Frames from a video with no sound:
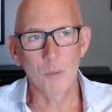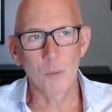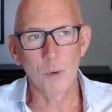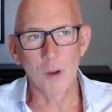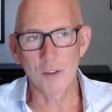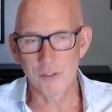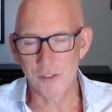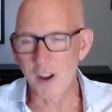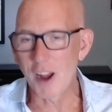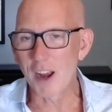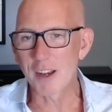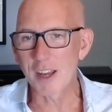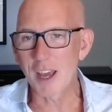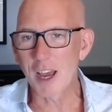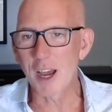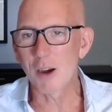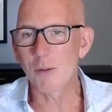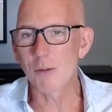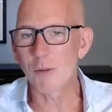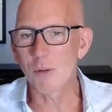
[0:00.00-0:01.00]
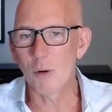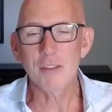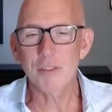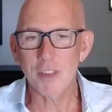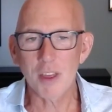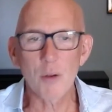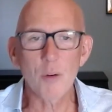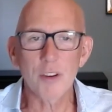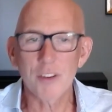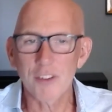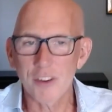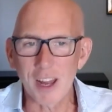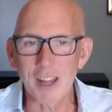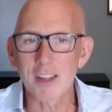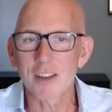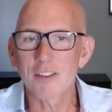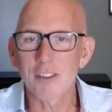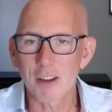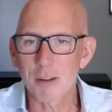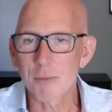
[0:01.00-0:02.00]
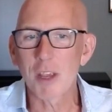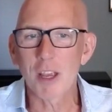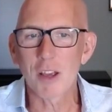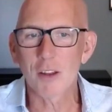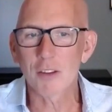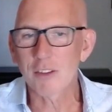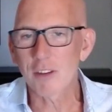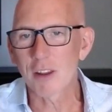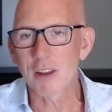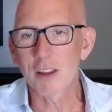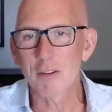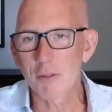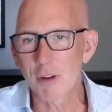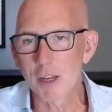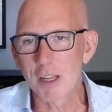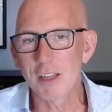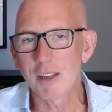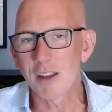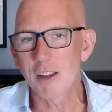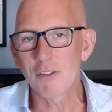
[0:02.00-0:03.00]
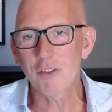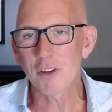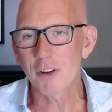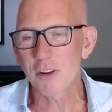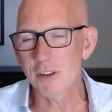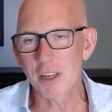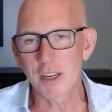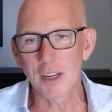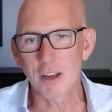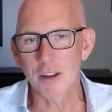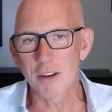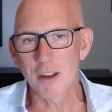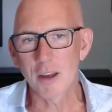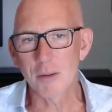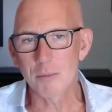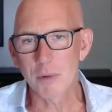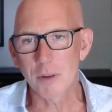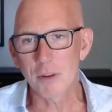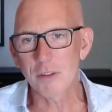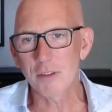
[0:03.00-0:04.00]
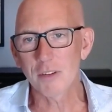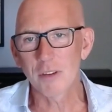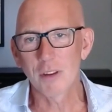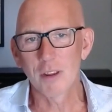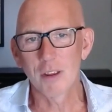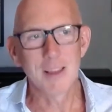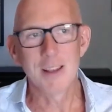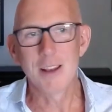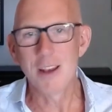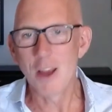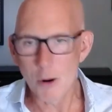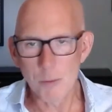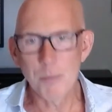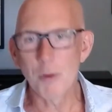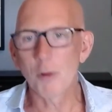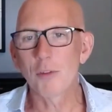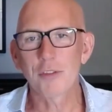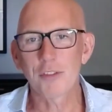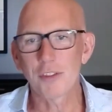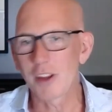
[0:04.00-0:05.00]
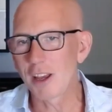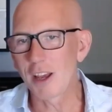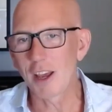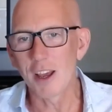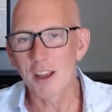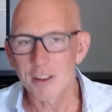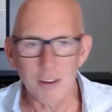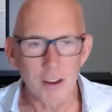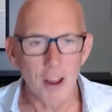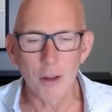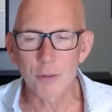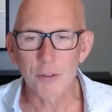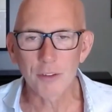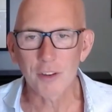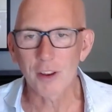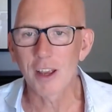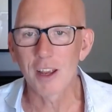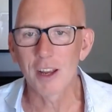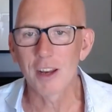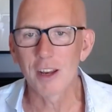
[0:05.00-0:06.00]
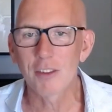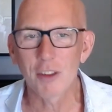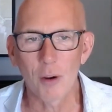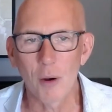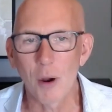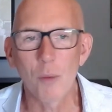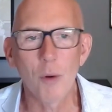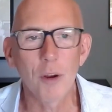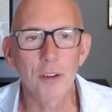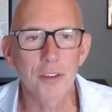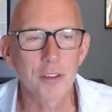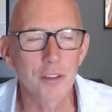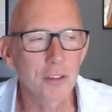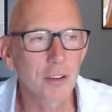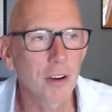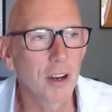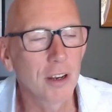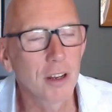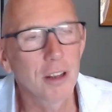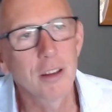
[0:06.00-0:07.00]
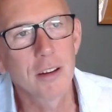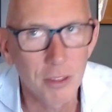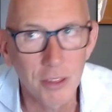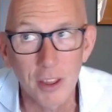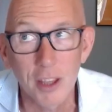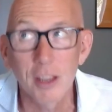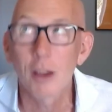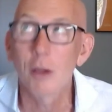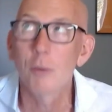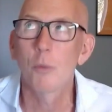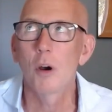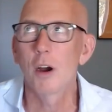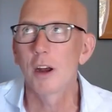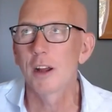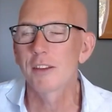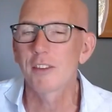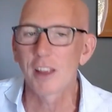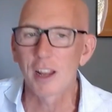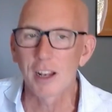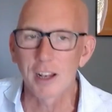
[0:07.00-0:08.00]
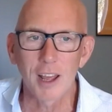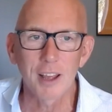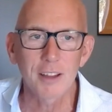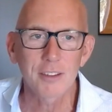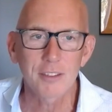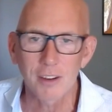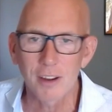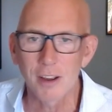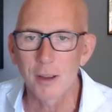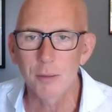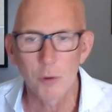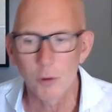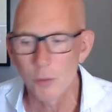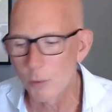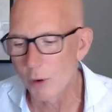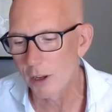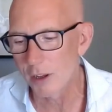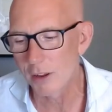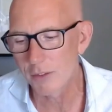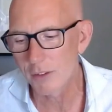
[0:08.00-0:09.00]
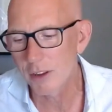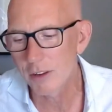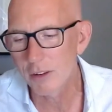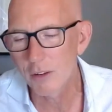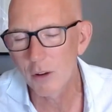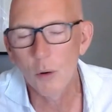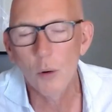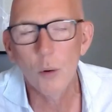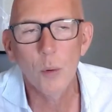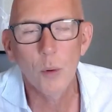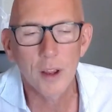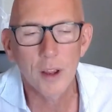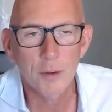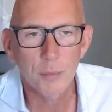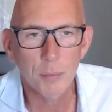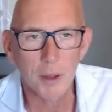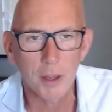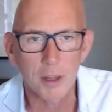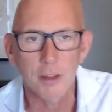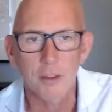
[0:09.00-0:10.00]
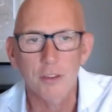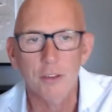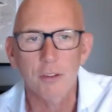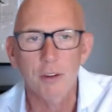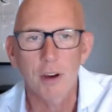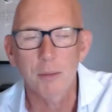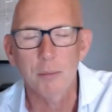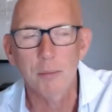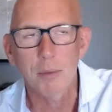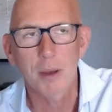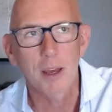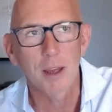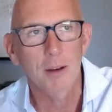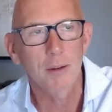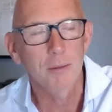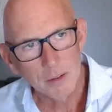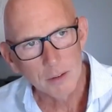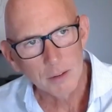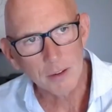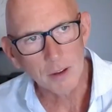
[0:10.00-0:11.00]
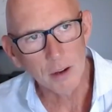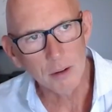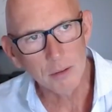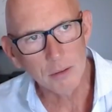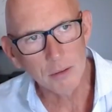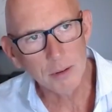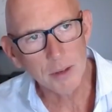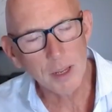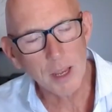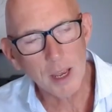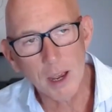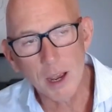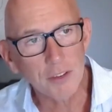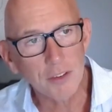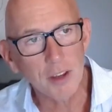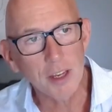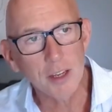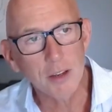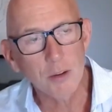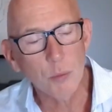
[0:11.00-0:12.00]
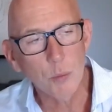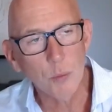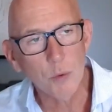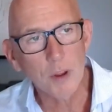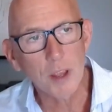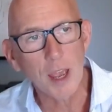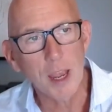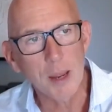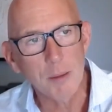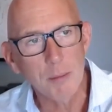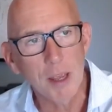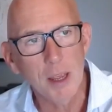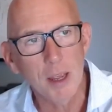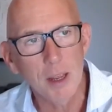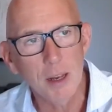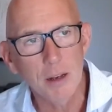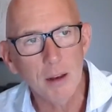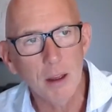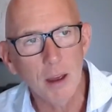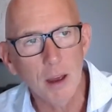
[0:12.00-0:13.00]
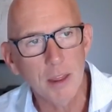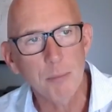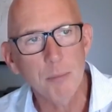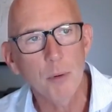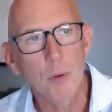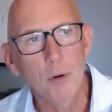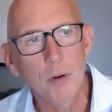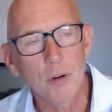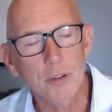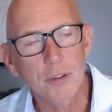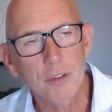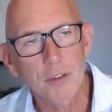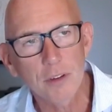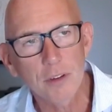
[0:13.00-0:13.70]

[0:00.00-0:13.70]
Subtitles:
We'll find out. If they were challenging me on something really difficult in our numbers, no bullshit at no stage. So I wasn't trying to think up what I'd said last time or whatever, always playing a straight bat. So yeah, Seek came in, they bought